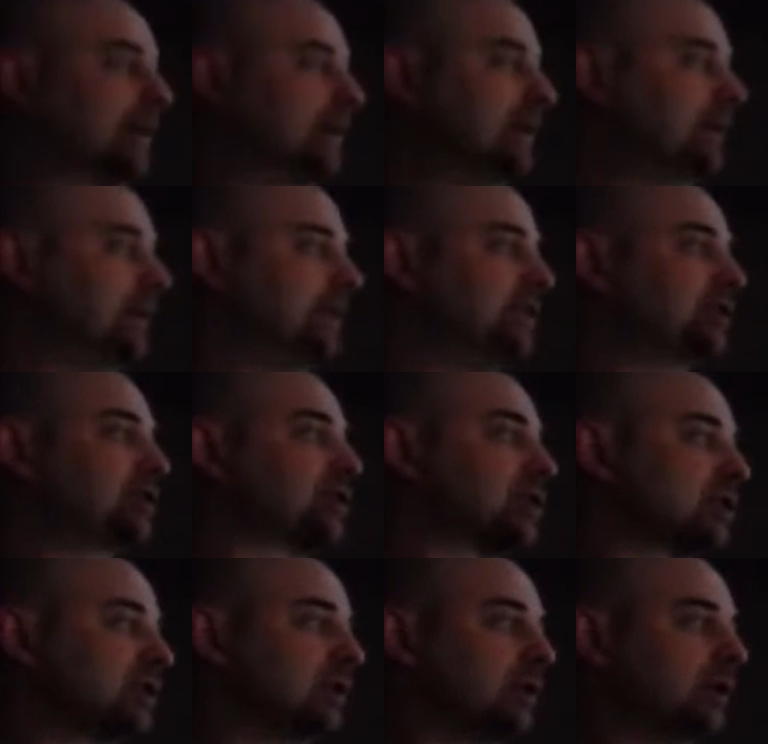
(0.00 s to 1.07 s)
in each
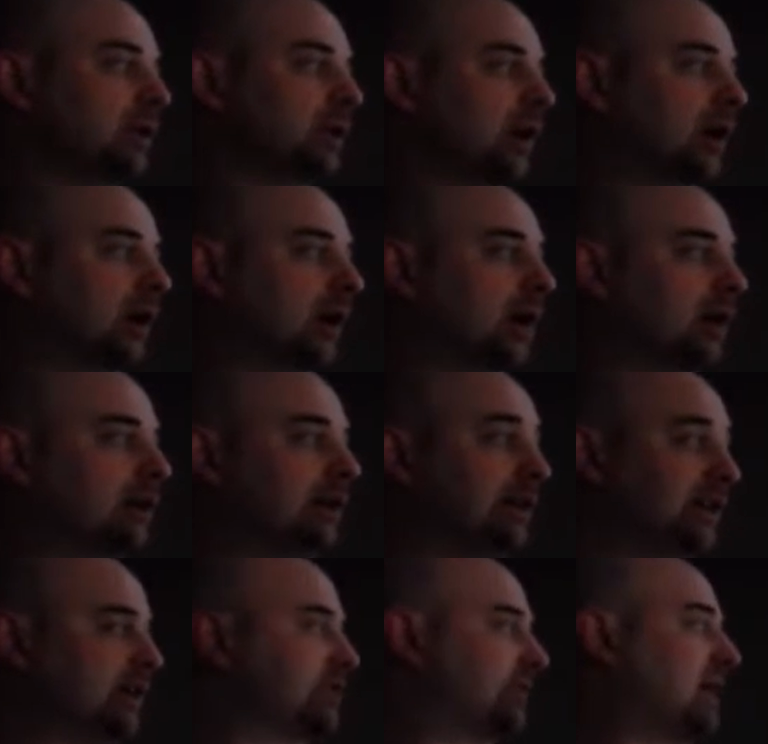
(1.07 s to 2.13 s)

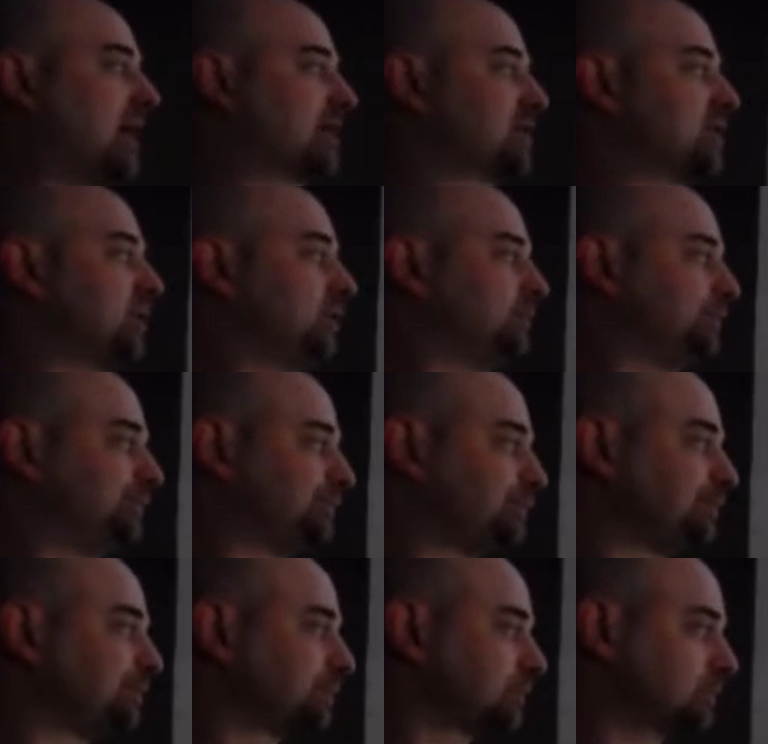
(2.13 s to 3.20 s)
voxel,
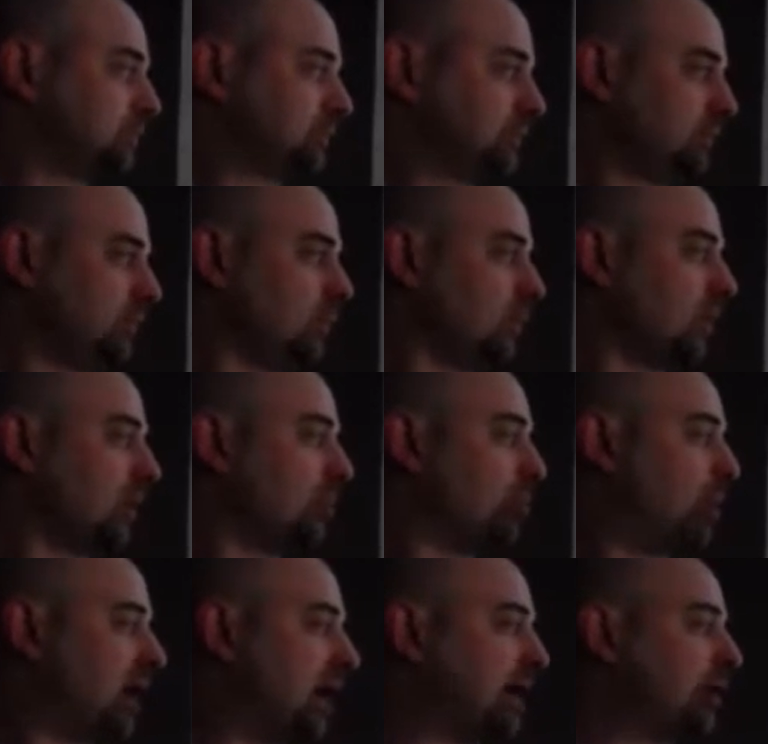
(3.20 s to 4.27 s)

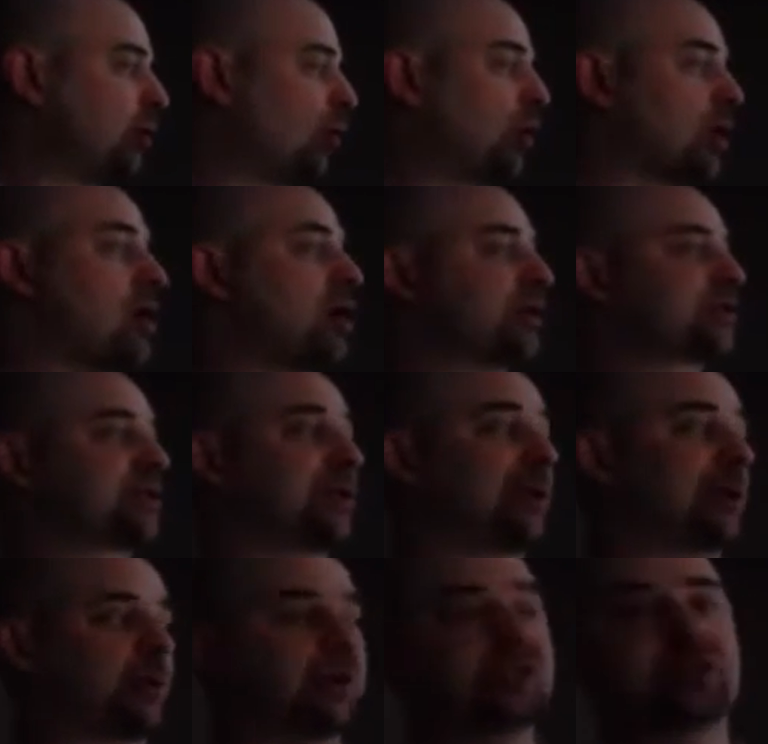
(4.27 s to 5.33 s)
but we're also
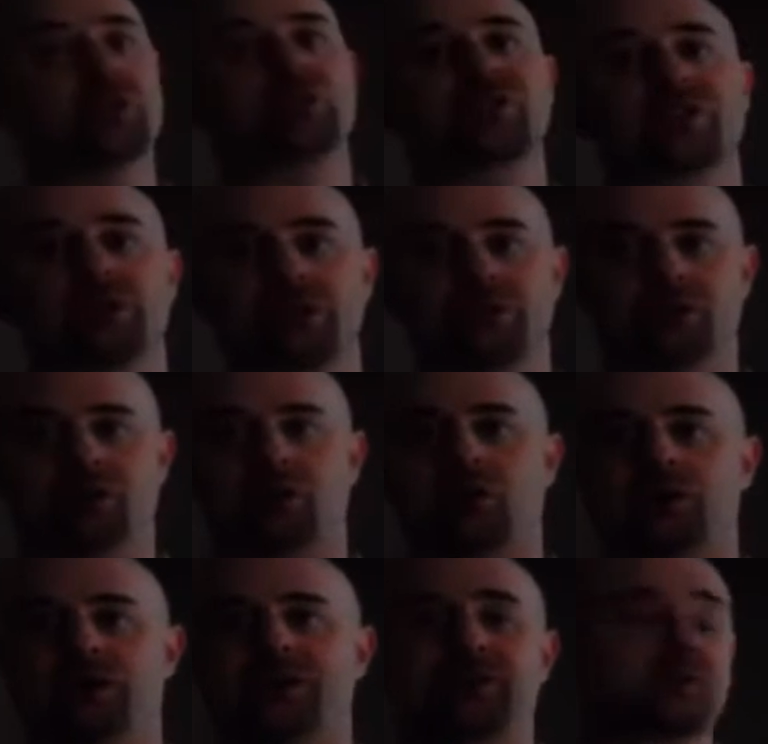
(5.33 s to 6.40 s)
reducing the
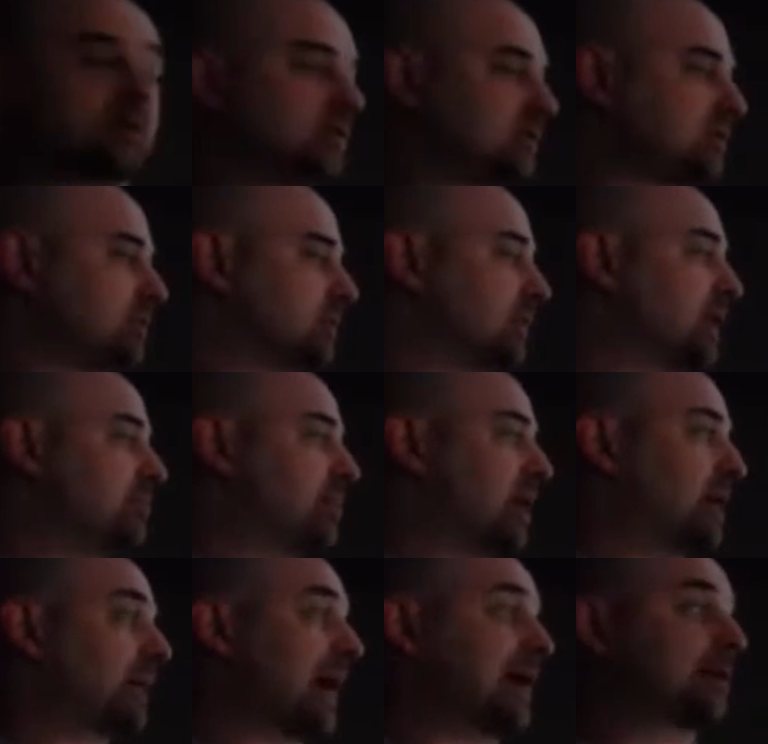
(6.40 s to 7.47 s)
noise, right, by
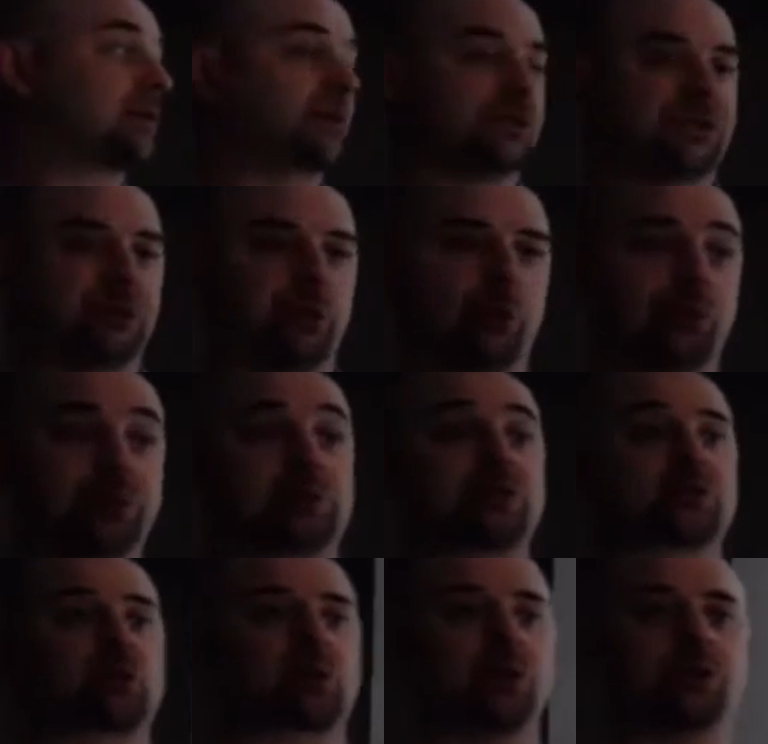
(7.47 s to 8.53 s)
radical 2
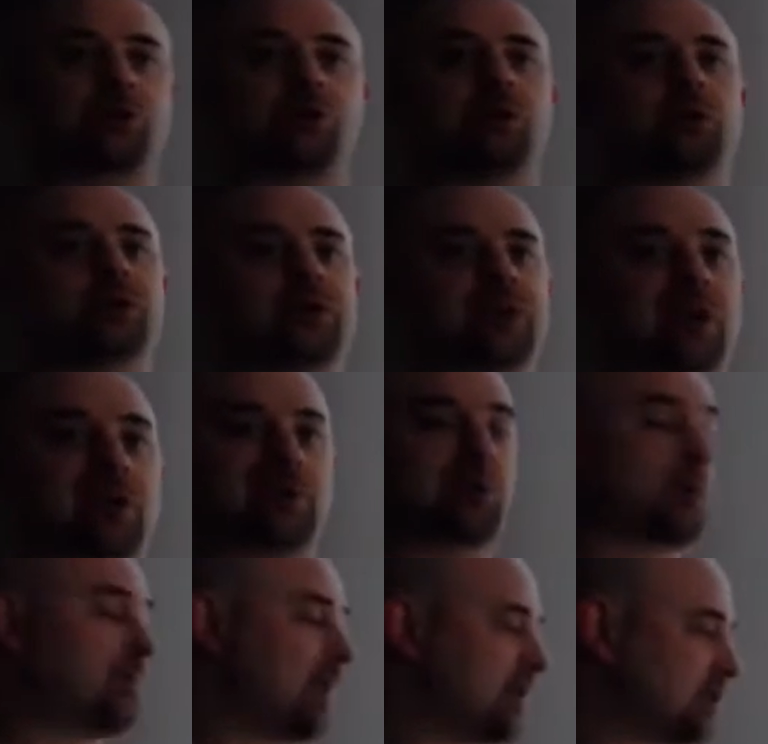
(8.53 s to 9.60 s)
because we're introducing extra
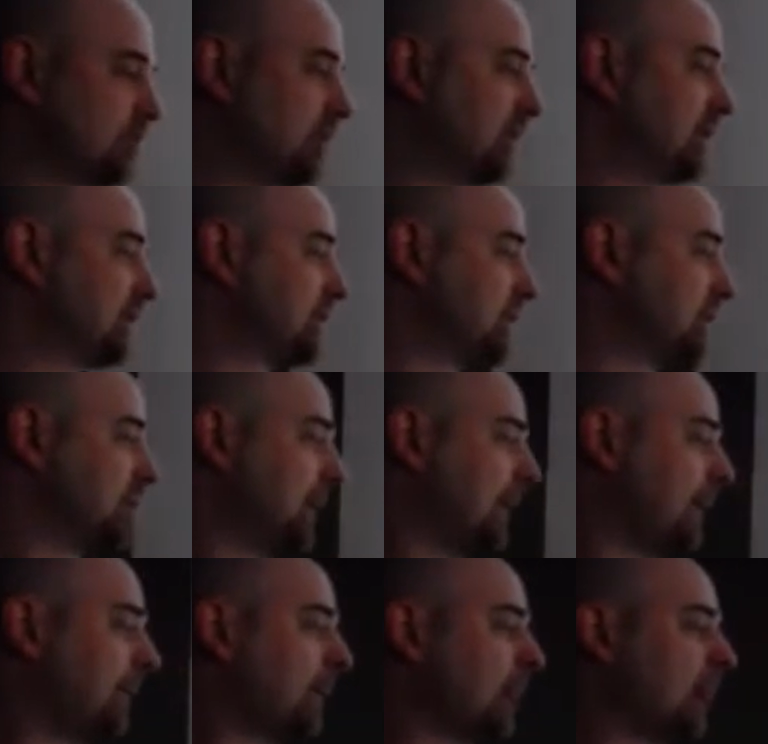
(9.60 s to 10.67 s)
measurements.
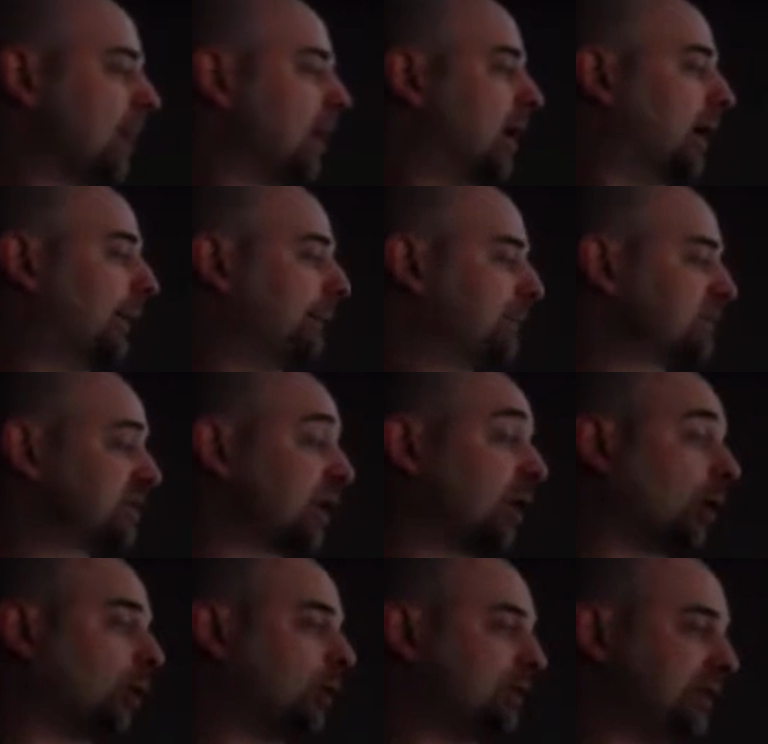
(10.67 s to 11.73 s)

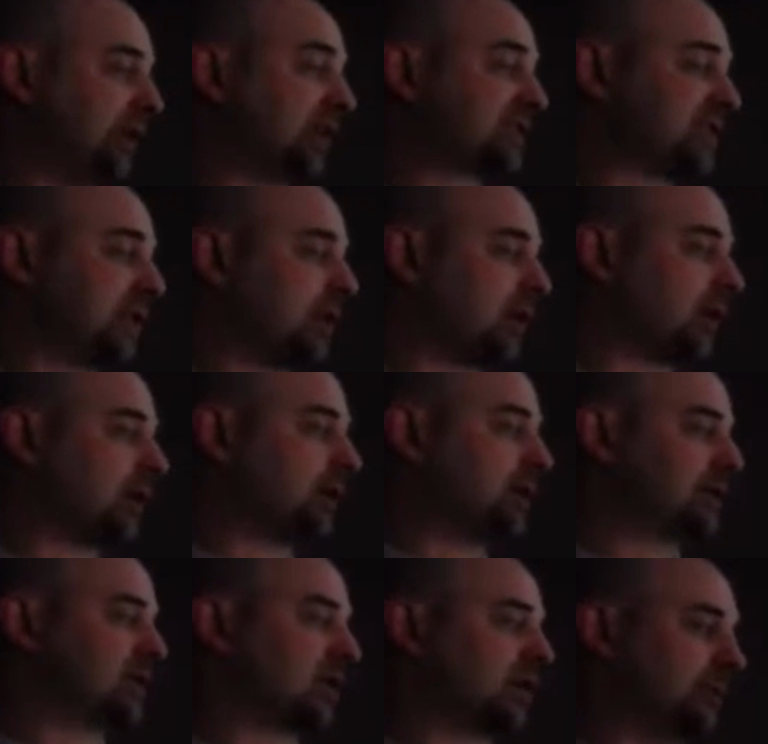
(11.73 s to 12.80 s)
So the SNR
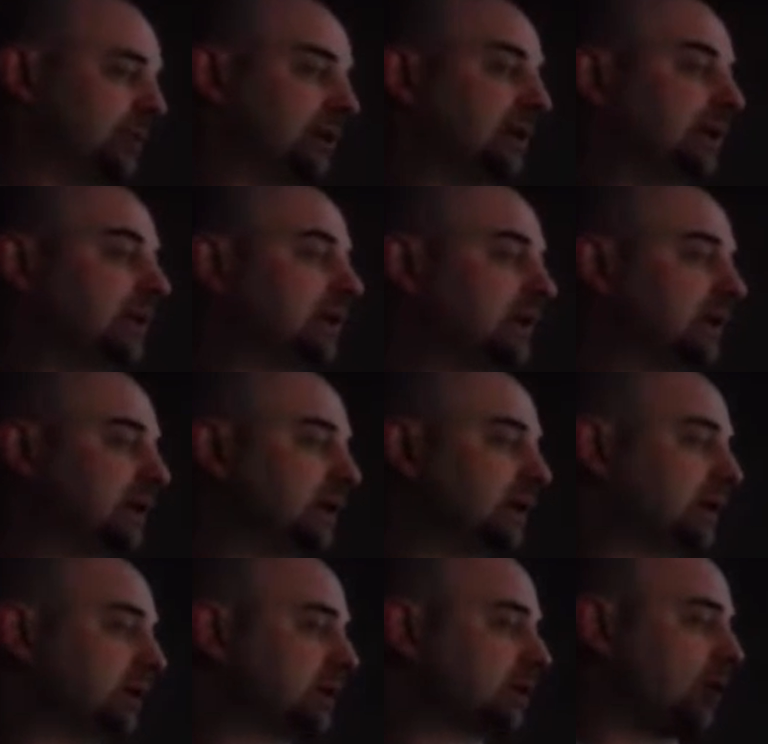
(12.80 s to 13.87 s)
is going to
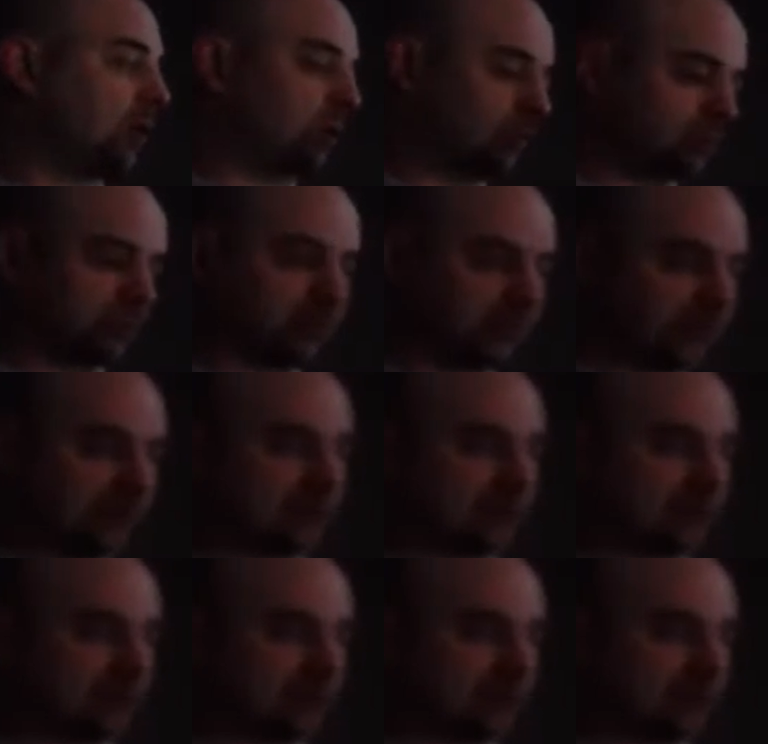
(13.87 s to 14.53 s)
let's